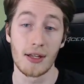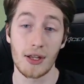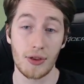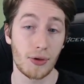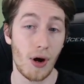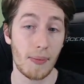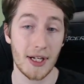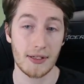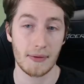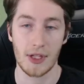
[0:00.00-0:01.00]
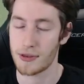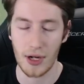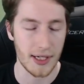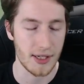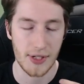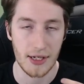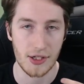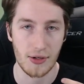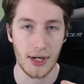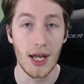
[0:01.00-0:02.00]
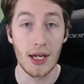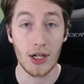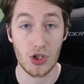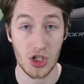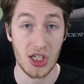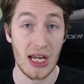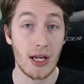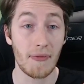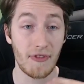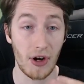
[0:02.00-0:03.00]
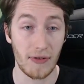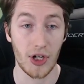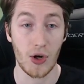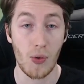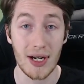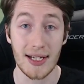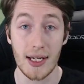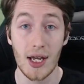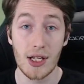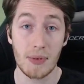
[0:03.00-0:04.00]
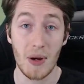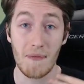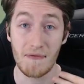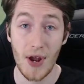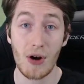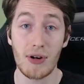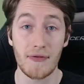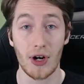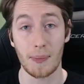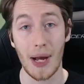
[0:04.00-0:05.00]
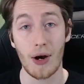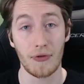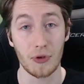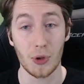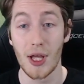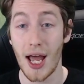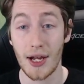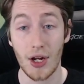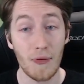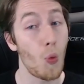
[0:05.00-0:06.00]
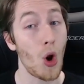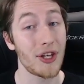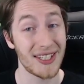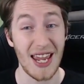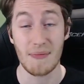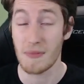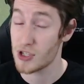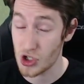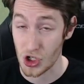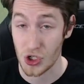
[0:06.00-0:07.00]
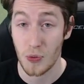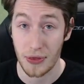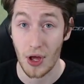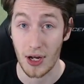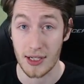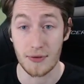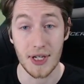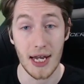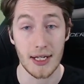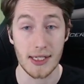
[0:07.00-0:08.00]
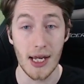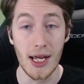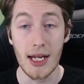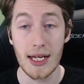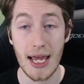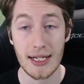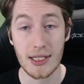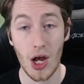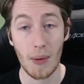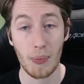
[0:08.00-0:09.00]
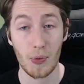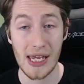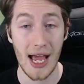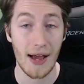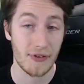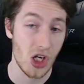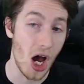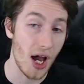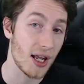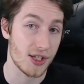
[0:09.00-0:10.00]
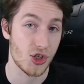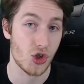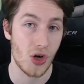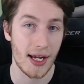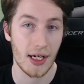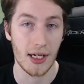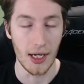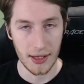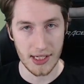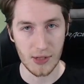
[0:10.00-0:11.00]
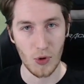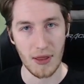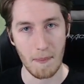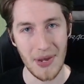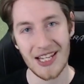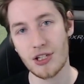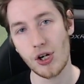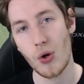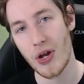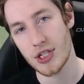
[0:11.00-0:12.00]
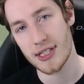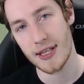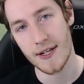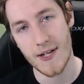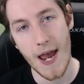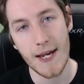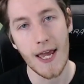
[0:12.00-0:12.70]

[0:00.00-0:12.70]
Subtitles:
that the Thalia's Lieutenant, can just tick up very, very quickly to become very, very powerful. And I've won games just with Thalia's Lieutenants. Next up, we have Tireless Tracker. This is one of the biggest clue engines in the deck.